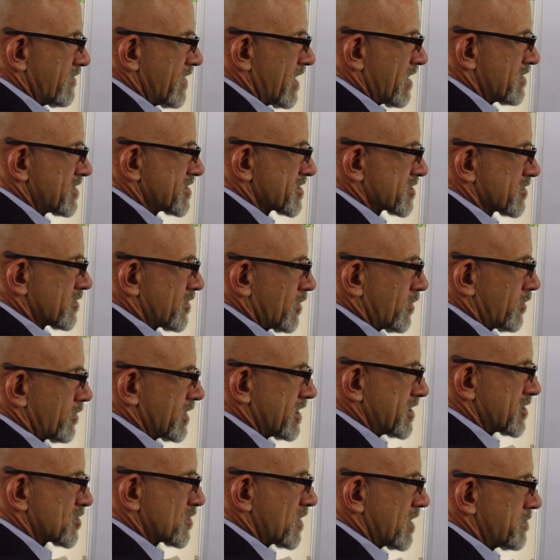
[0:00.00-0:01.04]
very
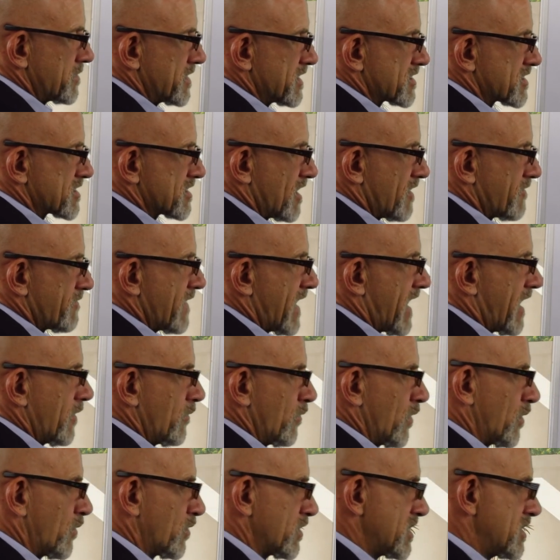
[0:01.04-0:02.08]
slowly trim this stuff out. And
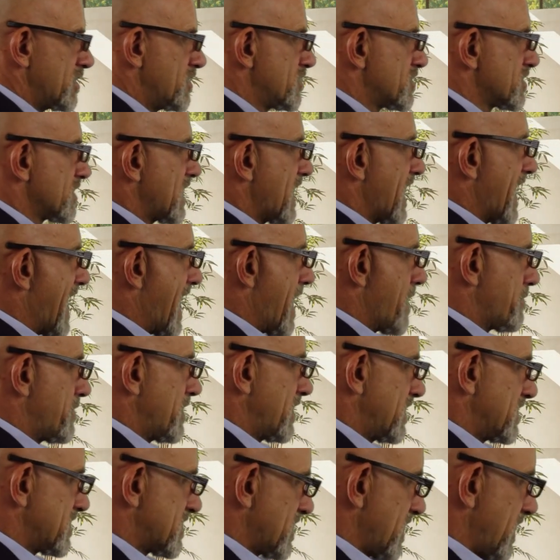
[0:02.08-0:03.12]
what will usually
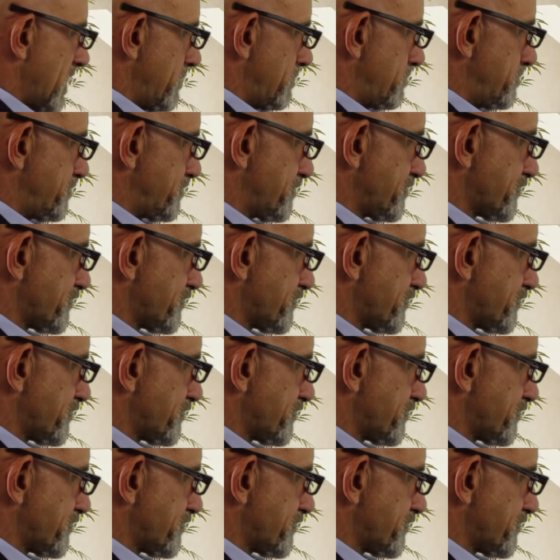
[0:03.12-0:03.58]
happen is that